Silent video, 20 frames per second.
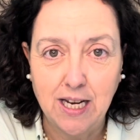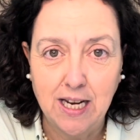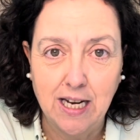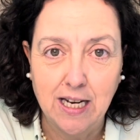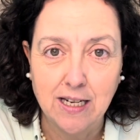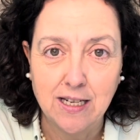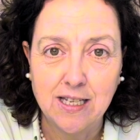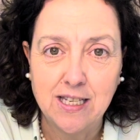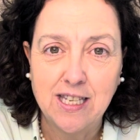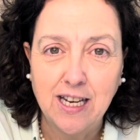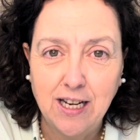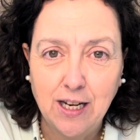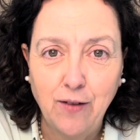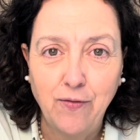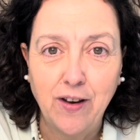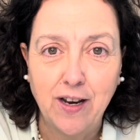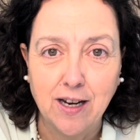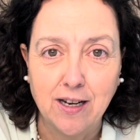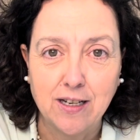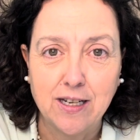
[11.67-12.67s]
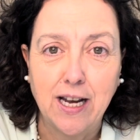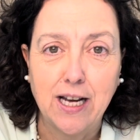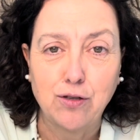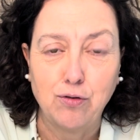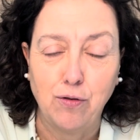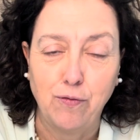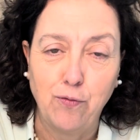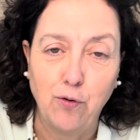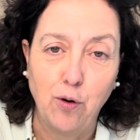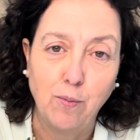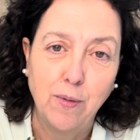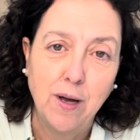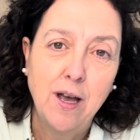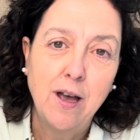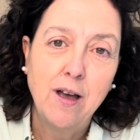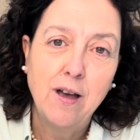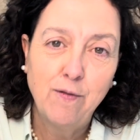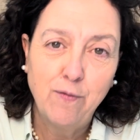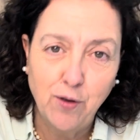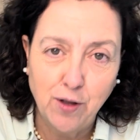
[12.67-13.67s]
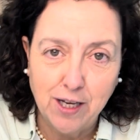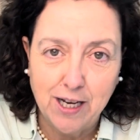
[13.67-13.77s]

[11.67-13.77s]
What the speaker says: in significant tax reform for the